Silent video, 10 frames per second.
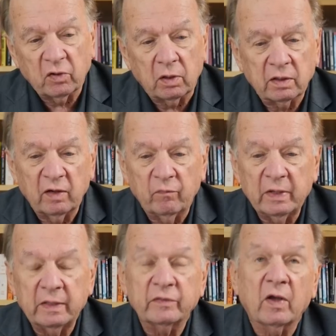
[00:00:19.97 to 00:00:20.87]
chart, they've
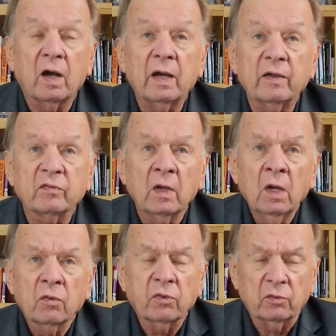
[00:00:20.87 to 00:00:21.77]
been as high as
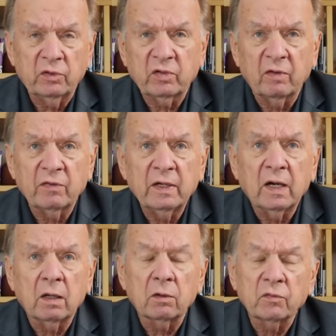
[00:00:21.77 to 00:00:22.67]

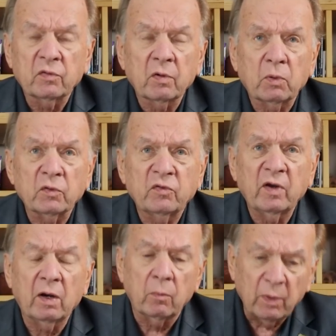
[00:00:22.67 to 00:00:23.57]
$37 per
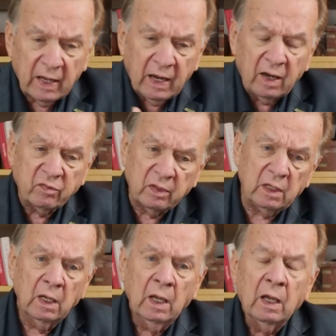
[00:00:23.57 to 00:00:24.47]
share. But as
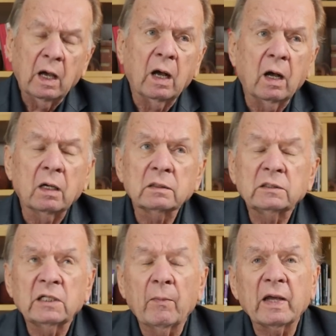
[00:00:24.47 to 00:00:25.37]
the
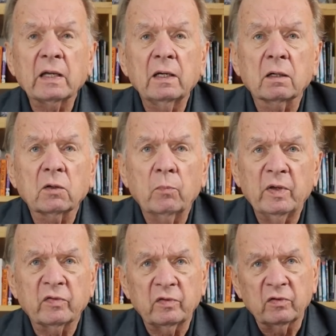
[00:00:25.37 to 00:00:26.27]
semiconductor
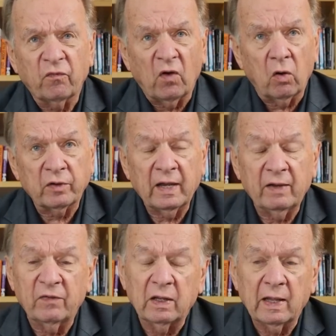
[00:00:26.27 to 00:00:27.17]
business fell
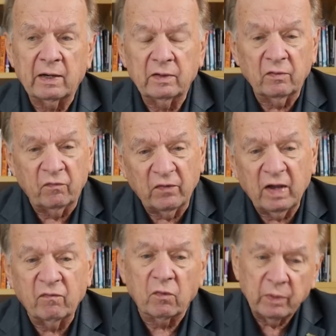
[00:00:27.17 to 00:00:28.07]
out of
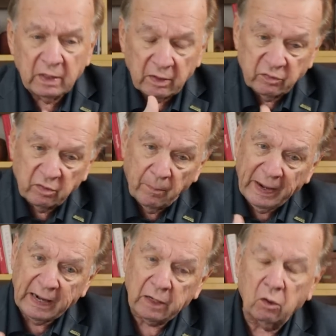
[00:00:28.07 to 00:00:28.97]
favor because of the
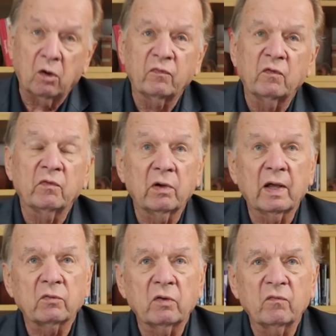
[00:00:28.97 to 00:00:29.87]
back off of
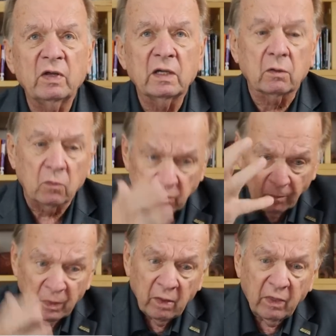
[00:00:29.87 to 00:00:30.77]
electric
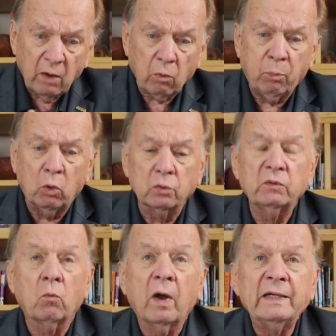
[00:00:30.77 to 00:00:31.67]
vehicles, they were
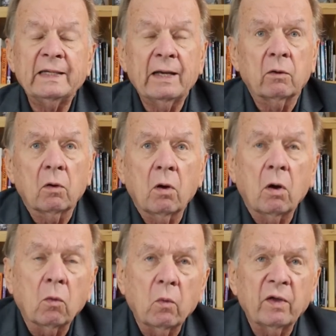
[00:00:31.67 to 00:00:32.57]
pulled right down
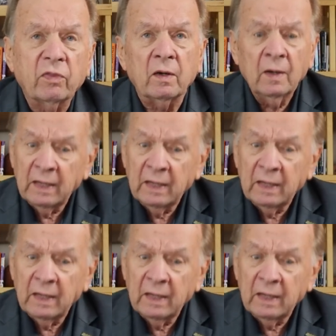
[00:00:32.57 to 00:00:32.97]
along with it,